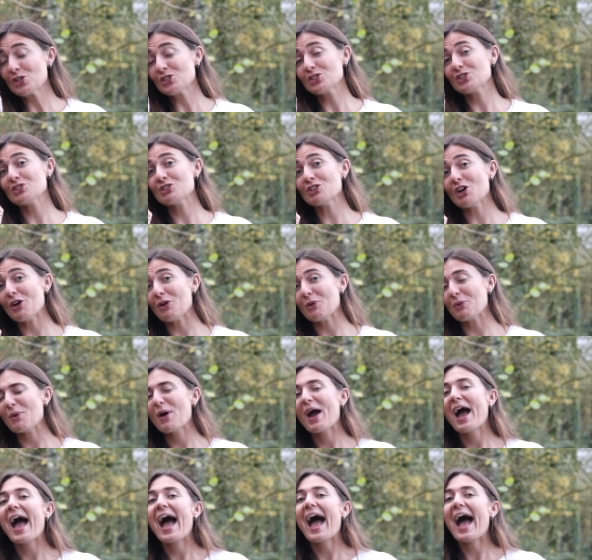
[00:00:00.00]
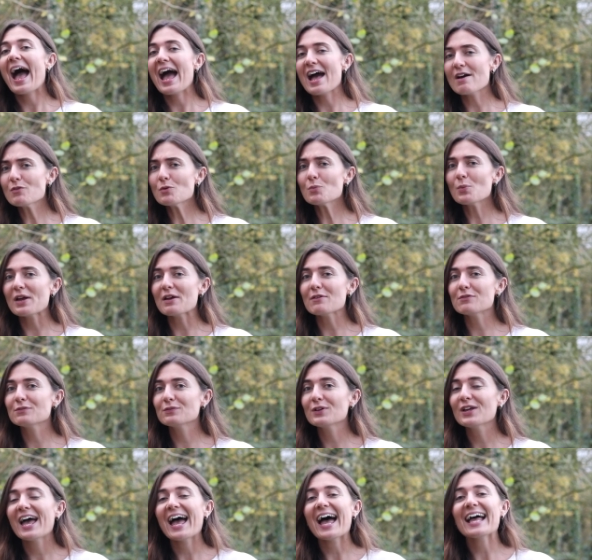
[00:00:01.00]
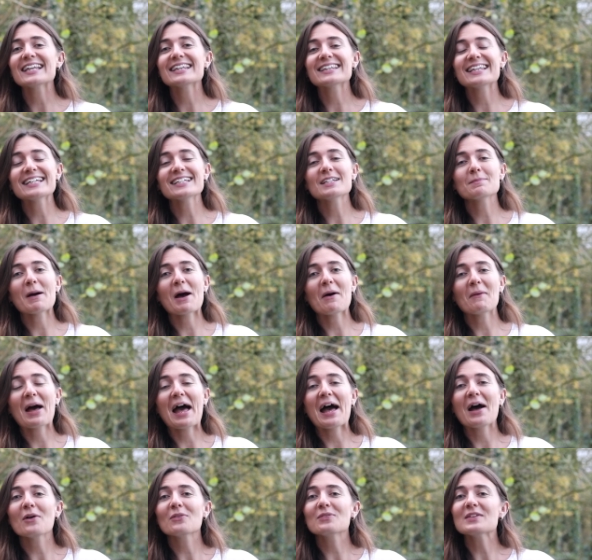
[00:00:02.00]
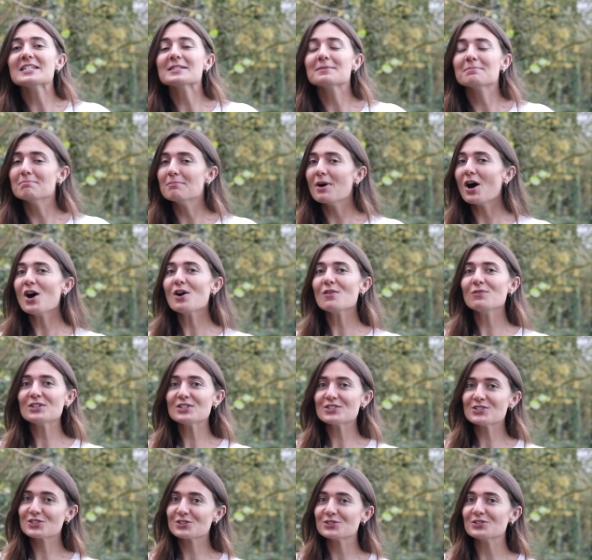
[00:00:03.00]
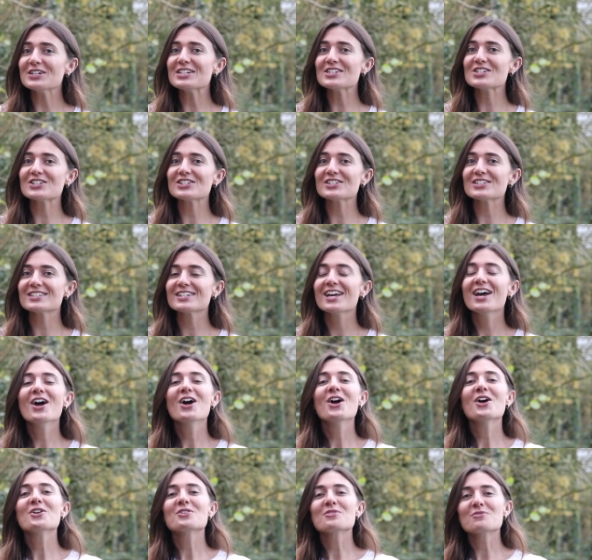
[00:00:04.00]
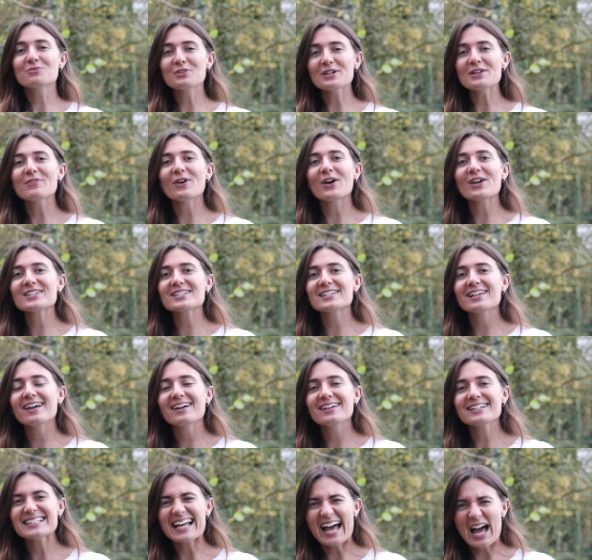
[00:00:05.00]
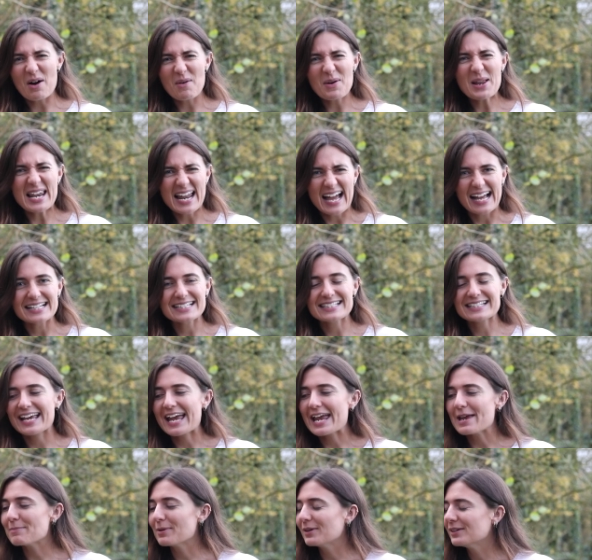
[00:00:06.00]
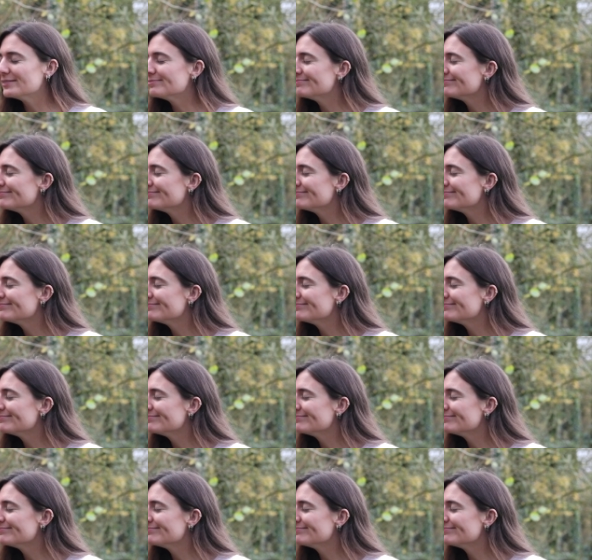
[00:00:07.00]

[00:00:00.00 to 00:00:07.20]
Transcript: So have a whiff and think about how these marvellous creatures revitalise our landscape.